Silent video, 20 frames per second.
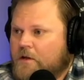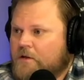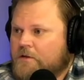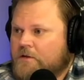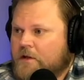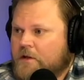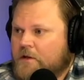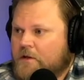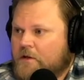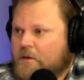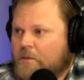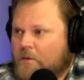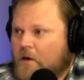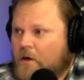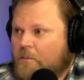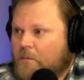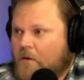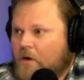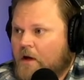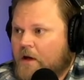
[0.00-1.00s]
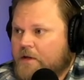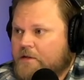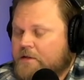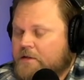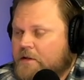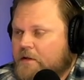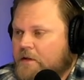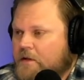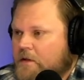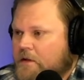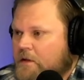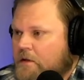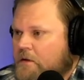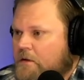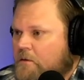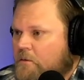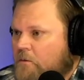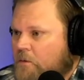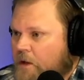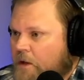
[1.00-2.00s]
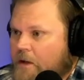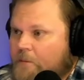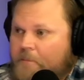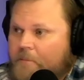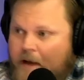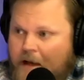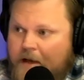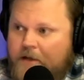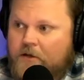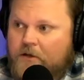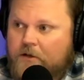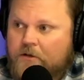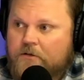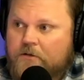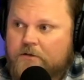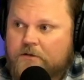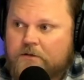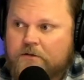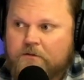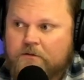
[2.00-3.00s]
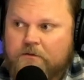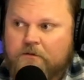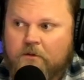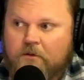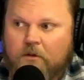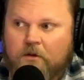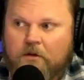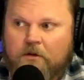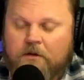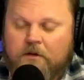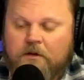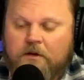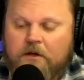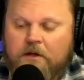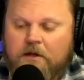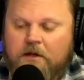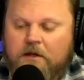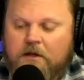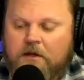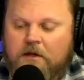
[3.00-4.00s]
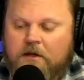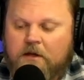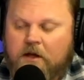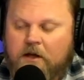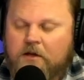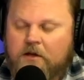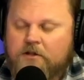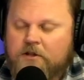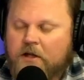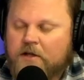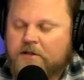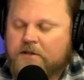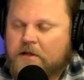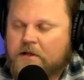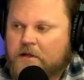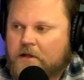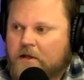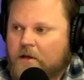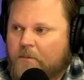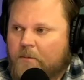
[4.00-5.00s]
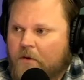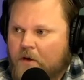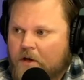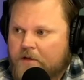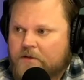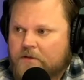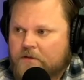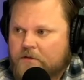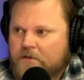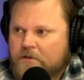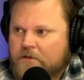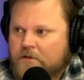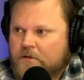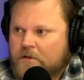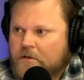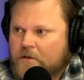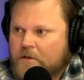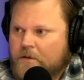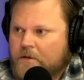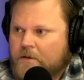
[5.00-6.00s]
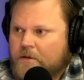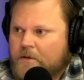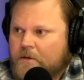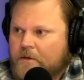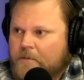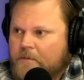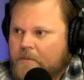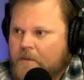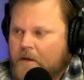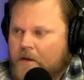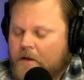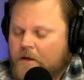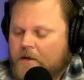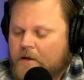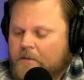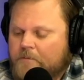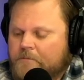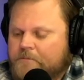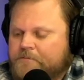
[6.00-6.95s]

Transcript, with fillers: that are oppressed. Really bad news for the unjust and the oppressors. Right. Um,